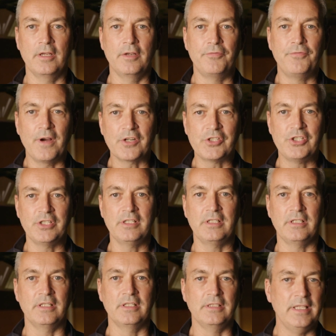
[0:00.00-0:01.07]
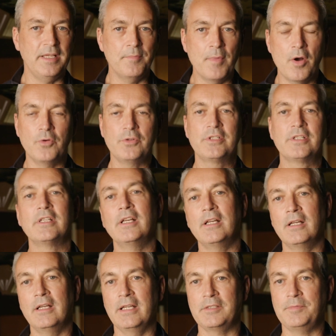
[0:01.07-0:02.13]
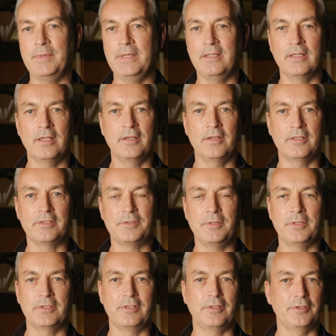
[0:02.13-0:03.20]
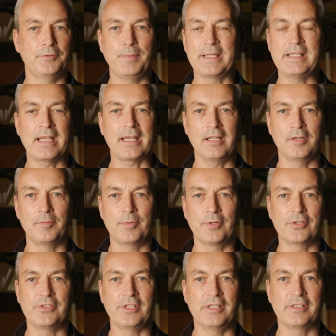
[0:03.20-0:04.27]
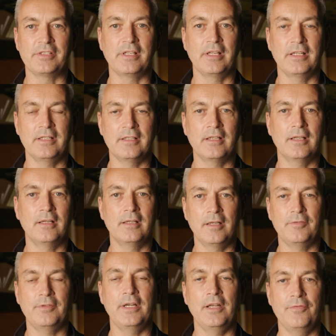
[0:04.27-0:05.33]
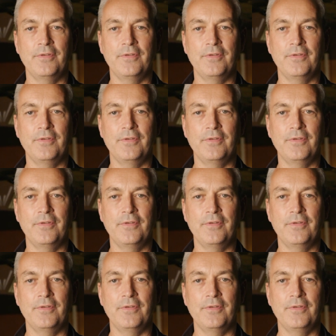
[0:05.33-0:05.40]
function, emote, has been a spectacular process and really